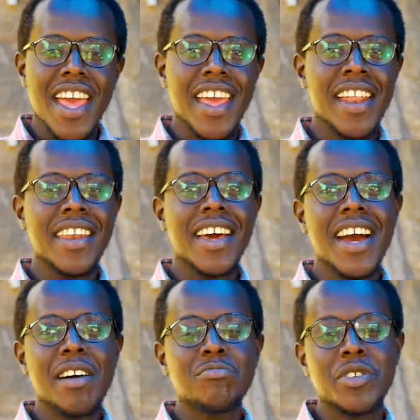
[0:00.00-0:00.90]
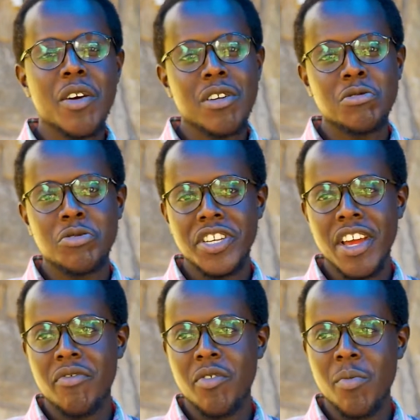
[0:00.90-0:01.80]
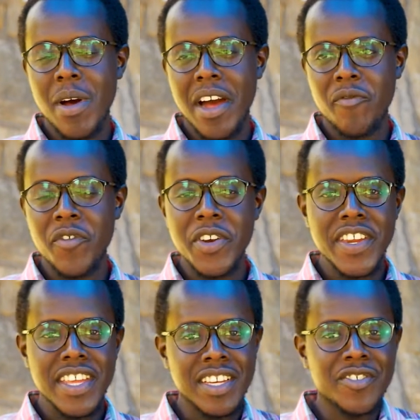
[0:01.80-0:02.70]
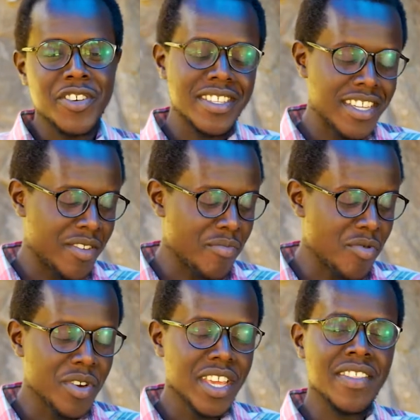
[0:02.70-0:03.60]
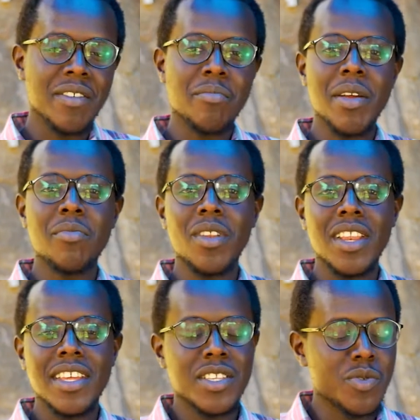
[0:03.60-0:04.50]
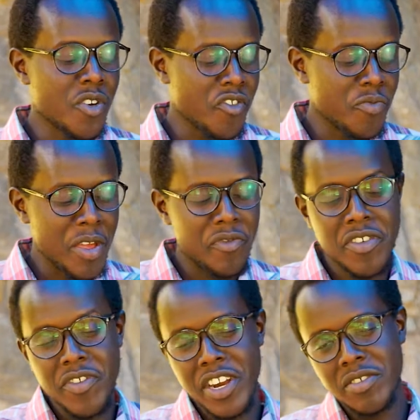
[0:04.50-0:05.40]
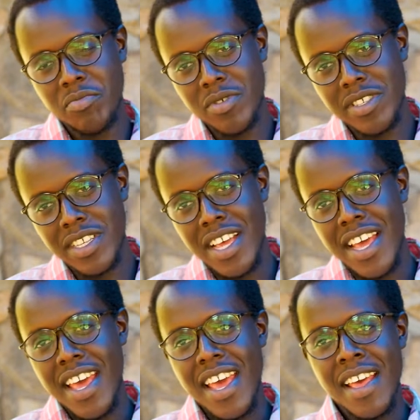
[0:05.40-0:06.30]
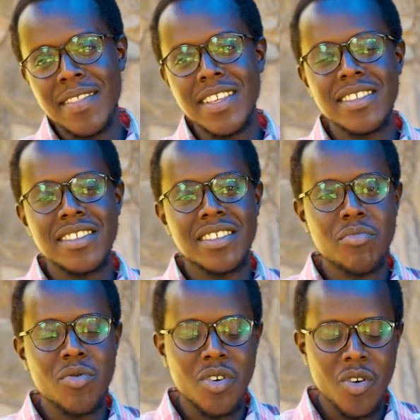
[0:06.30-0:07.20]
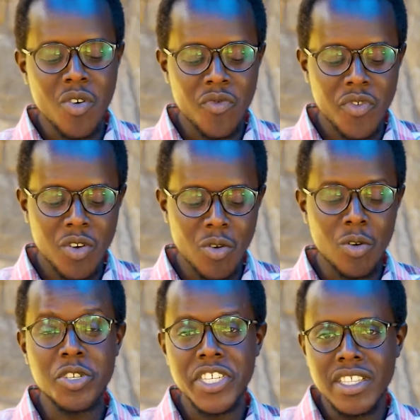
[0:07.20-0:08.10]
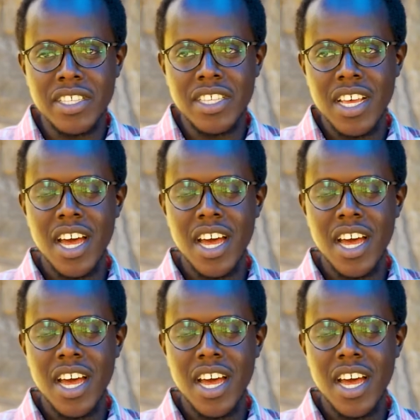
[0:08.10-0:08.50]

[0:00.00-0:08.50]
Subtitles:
And today I want to share from a very interesting book in the Bible. It's one of my favorite books, and this is the book of Colossians.